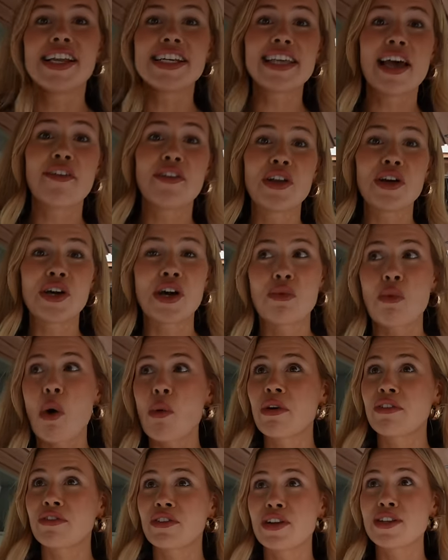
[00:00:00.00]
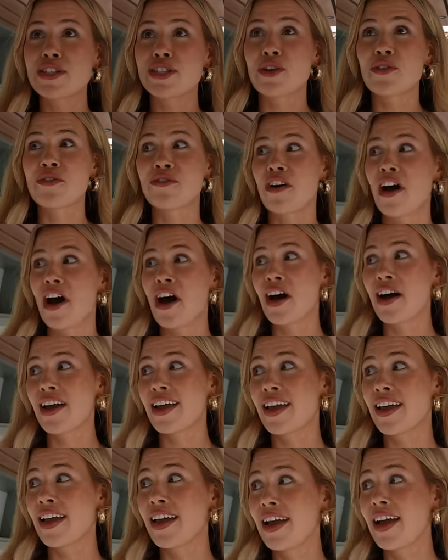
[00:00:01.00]
let's have a look at what we've done so far.
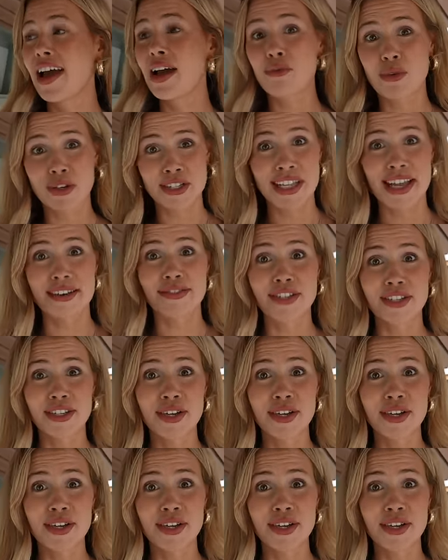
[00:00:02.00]
and what's left to